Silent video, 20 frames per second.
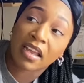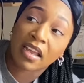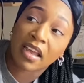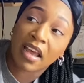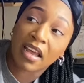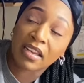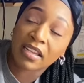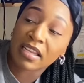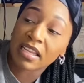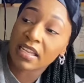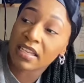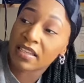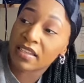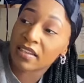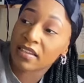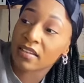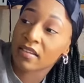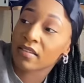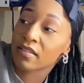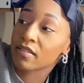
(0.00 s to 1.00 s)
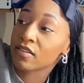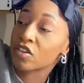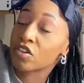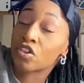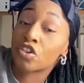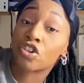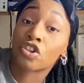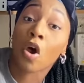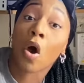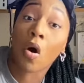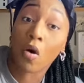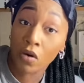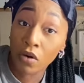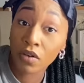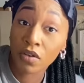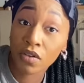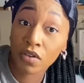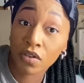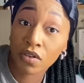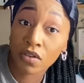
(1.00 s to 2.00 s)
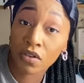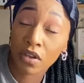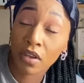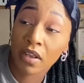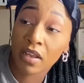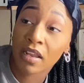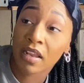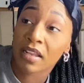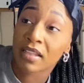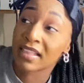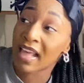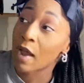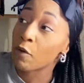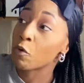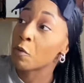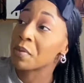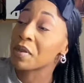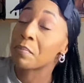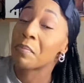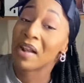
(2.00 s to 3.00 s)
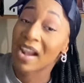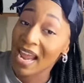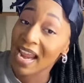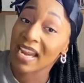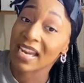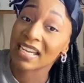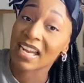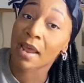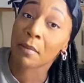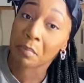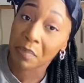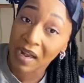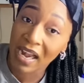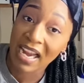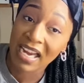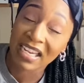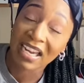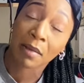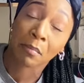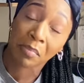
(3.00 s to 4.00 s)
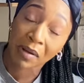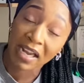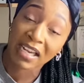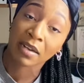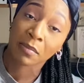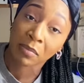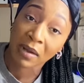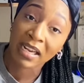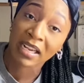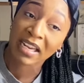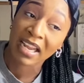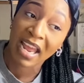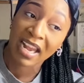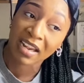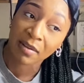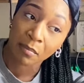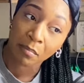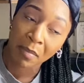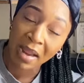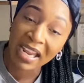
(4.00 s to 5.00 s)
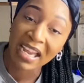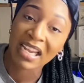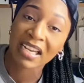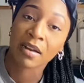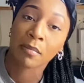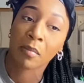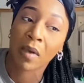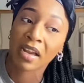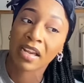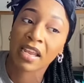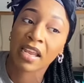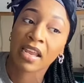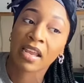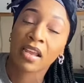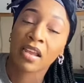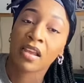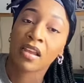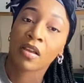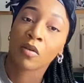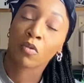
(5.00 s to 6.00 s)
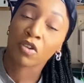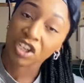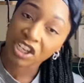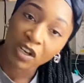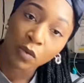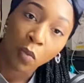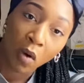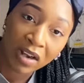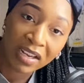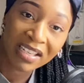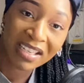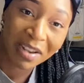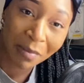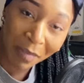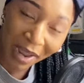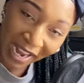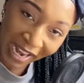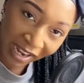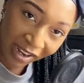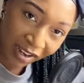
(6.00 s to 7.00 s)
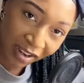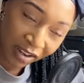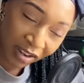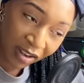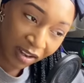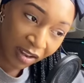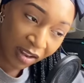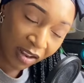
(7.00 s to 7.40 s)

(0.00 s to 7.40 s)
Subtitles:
and these songs that will be played and played and played and played again, making the money which he wants to make.